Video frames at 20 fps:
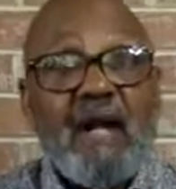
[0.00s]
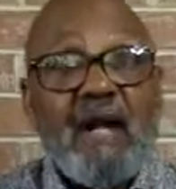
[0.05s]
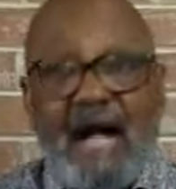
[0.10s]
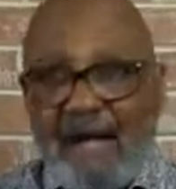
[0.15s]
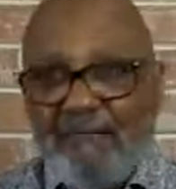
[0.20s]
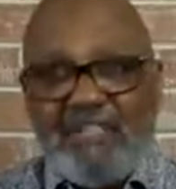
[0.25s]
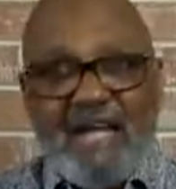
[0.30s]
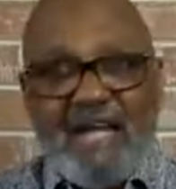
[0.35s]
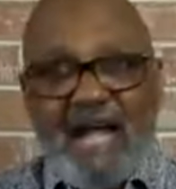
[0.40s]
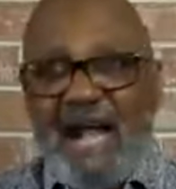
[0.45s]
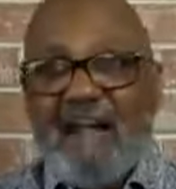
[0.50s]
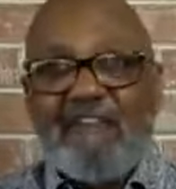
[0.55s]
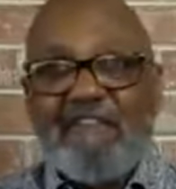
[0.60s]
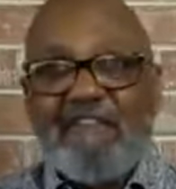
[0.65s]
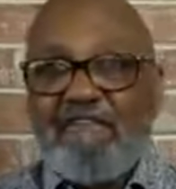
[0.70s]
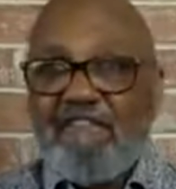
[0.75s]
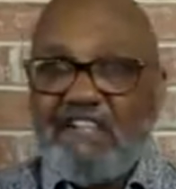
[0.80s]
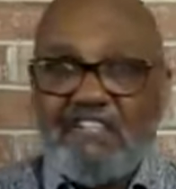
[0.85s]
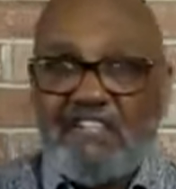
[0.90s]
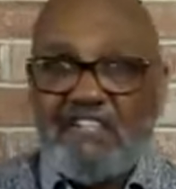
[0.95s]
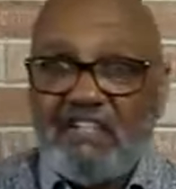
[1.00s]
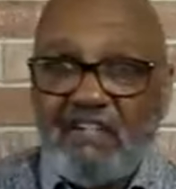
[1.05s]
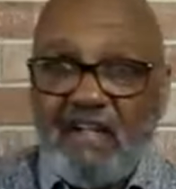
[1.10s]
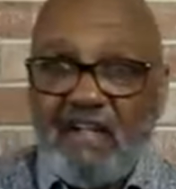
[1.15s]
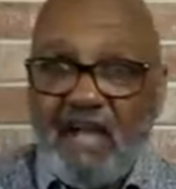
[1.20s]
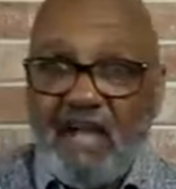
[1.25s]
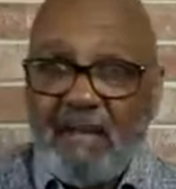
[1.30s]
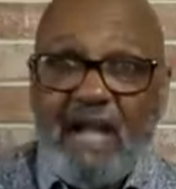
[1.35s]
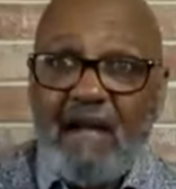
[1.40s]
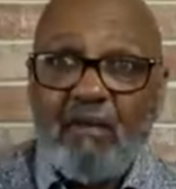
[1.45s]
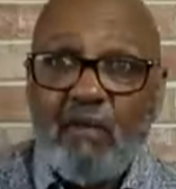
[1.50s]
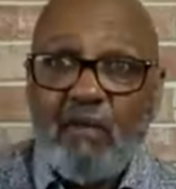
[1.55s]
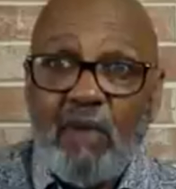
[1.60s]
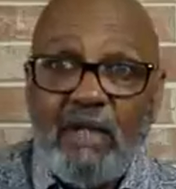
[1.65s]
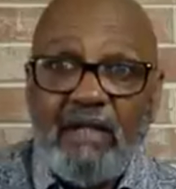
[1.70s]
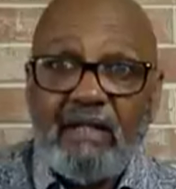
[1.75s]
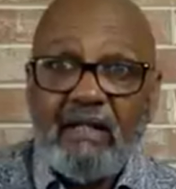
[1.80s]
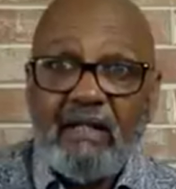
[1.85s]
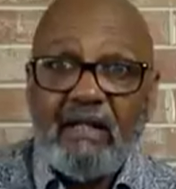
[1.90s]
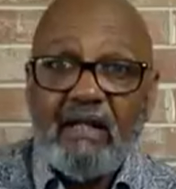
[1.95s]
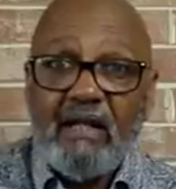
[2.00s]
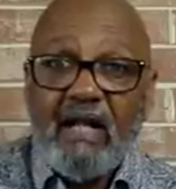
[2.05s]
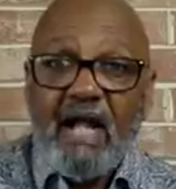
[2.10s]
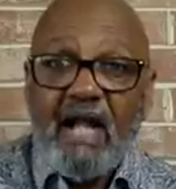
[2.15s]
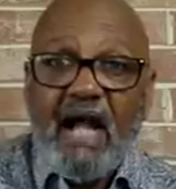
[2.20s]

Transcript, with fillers: I'm tired of fishing. I'm tired of waiting.